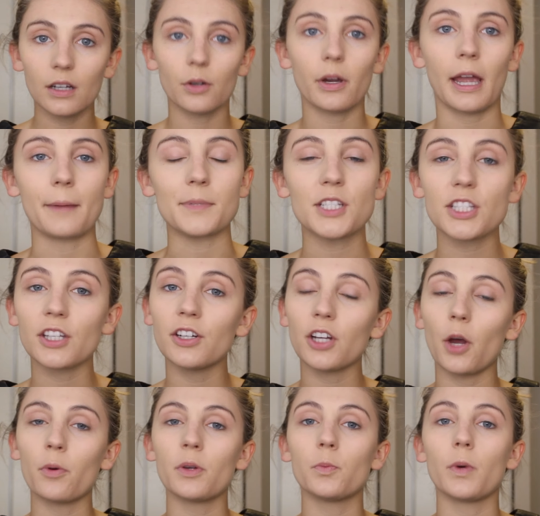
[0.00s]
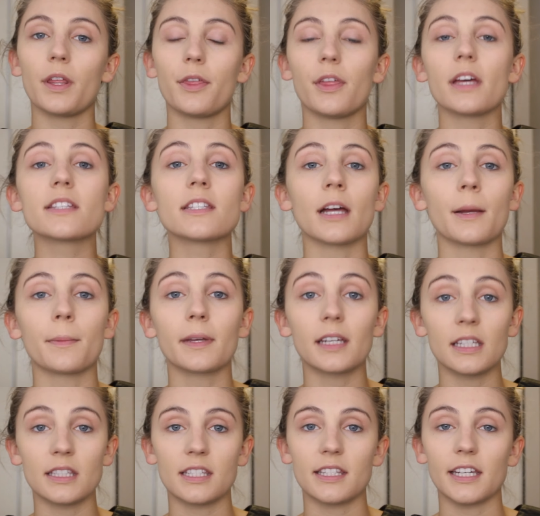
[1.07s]
Okay, I'm just gonna go in with some
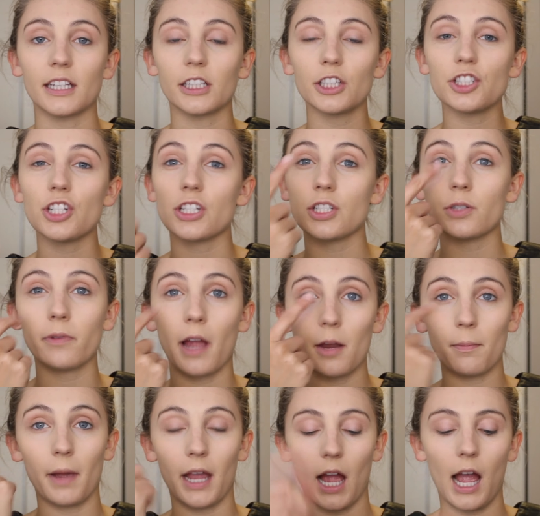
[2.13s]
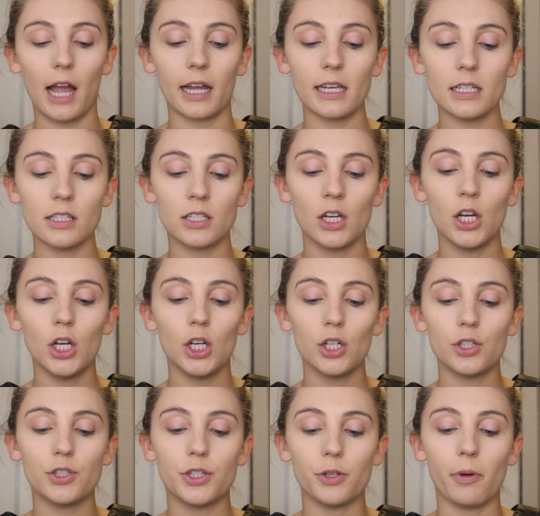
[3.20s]
concealer just around my eyes
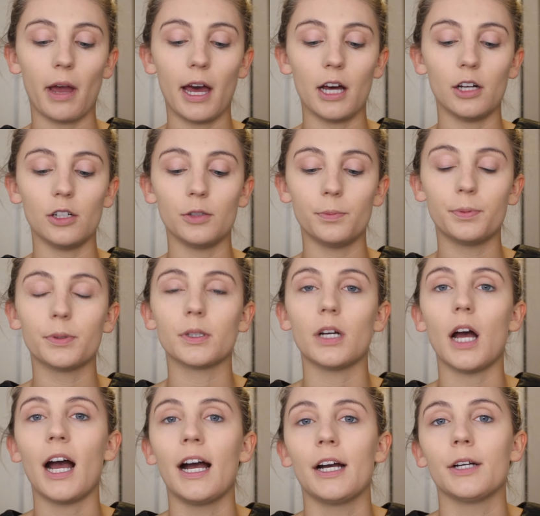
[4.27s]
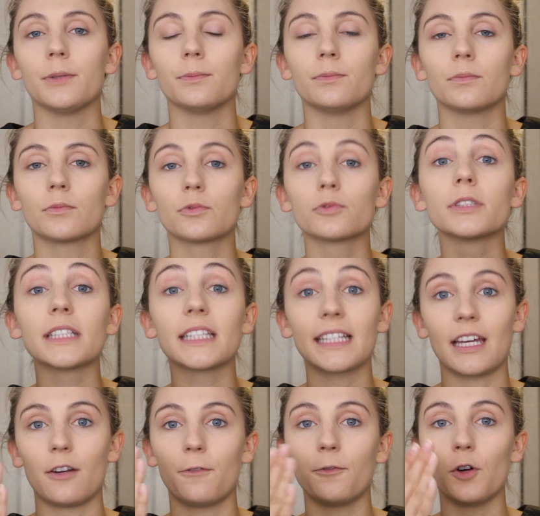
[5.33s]
to help um, really
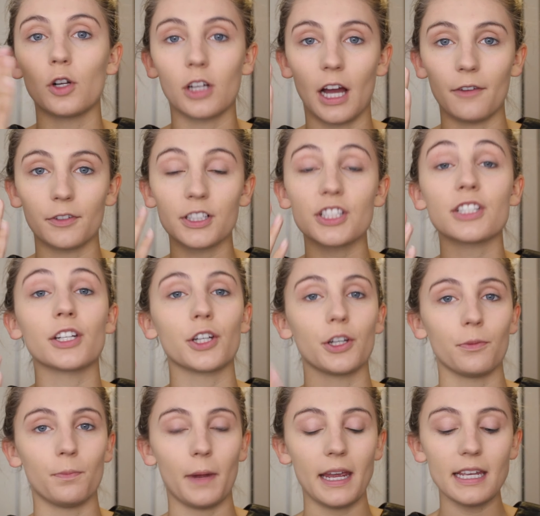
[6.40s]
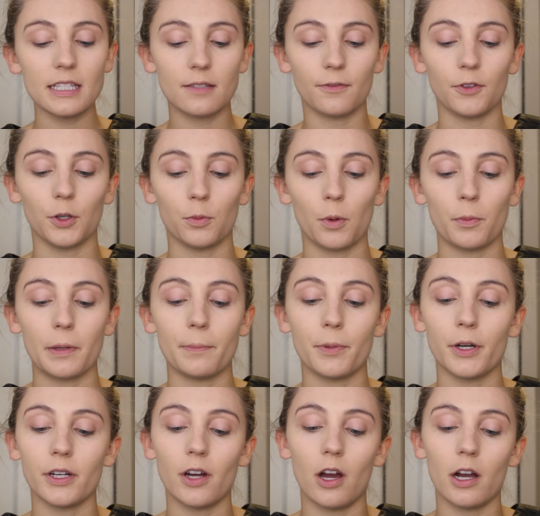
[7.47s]
get a full coverage and a good base for when we
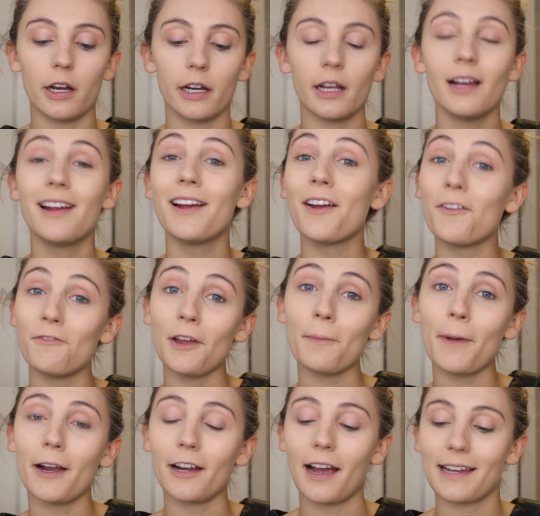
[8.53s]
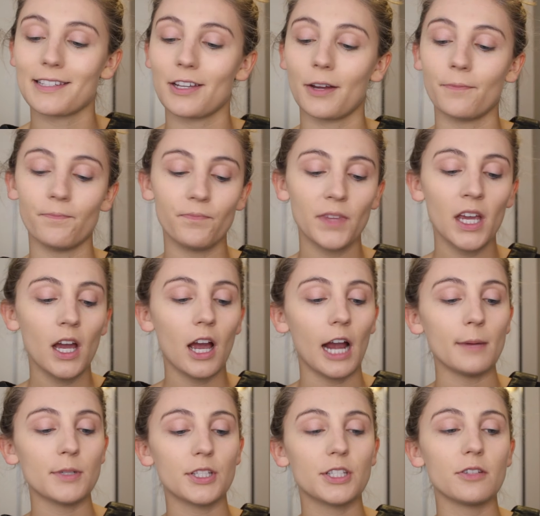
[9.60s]
put our vampire eyes on.
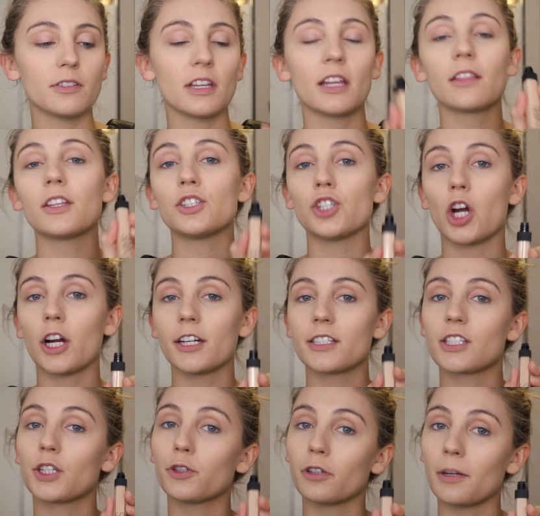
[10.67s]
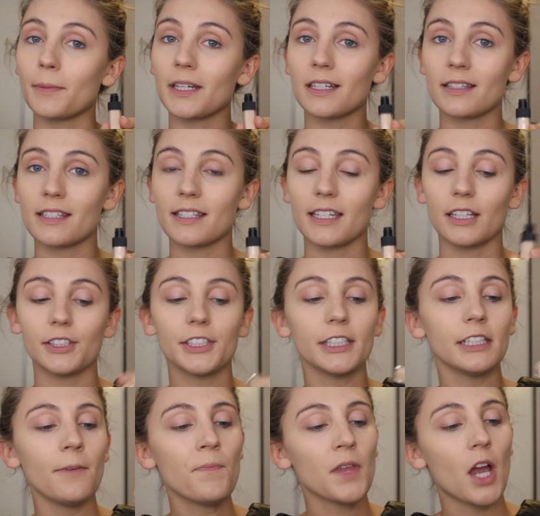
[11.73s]
I'm just using the NARS Creamy Concealer.
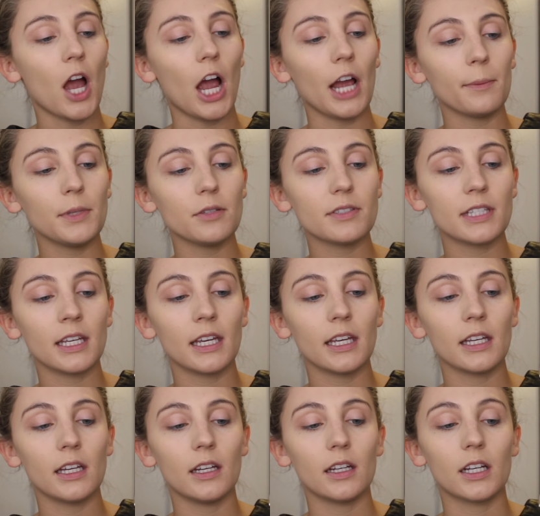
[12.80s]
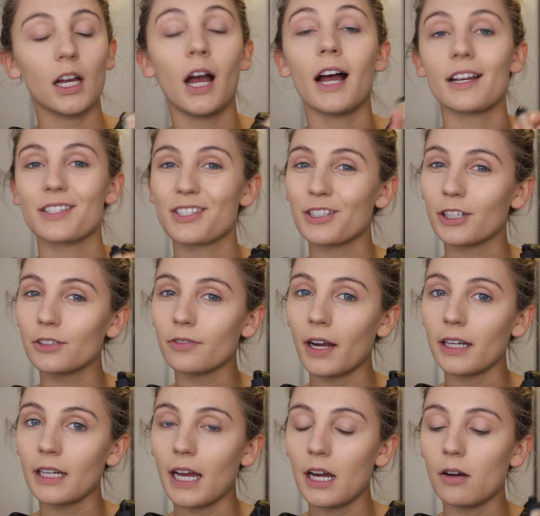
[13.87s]
I'm using Custard
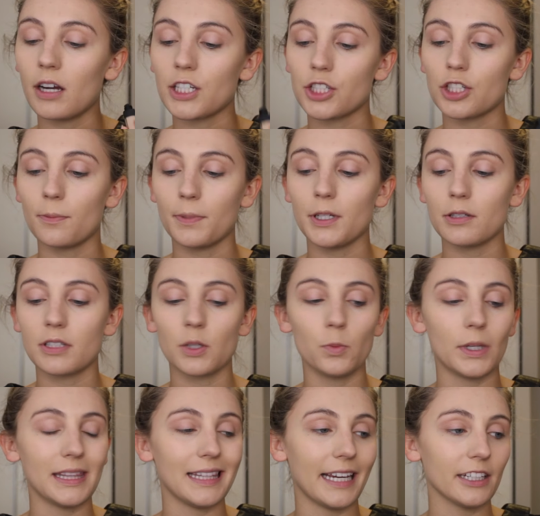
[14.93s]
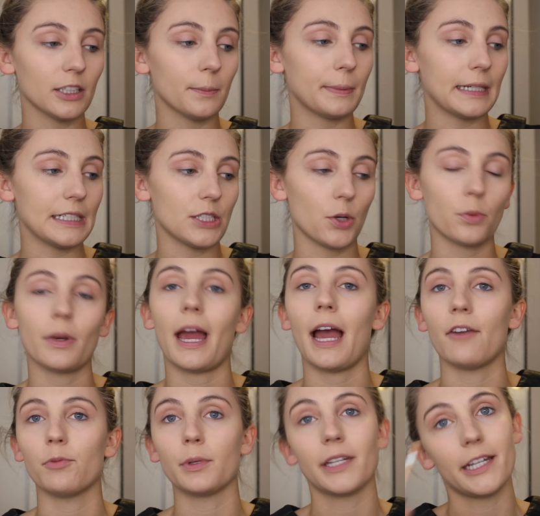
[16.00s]
right now. I should be using one lighter, but I don't
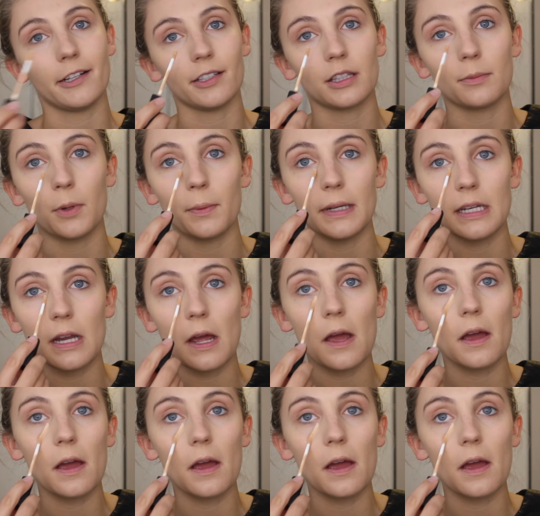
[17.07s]
have one here at the moment.